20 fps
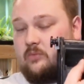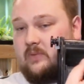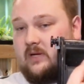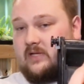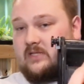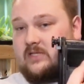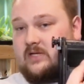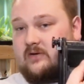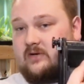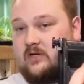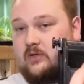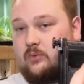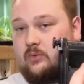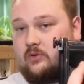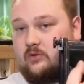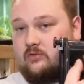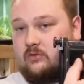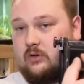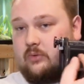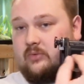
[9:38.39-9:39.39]
bacteria
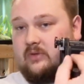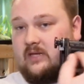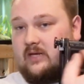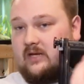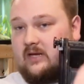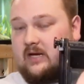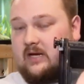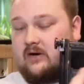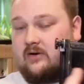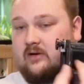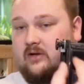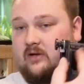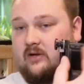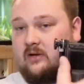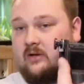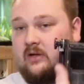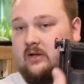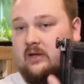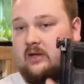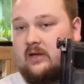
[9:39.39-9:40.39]
will grow in that area,
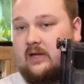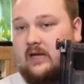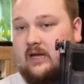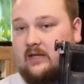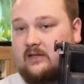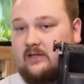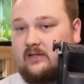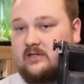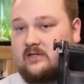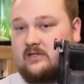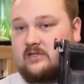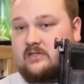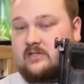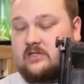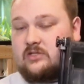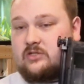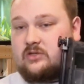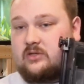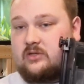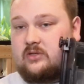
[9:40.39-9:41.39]
and it is
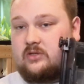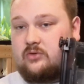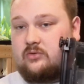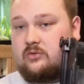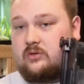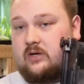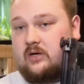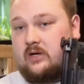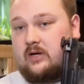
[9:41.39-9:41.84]
essentially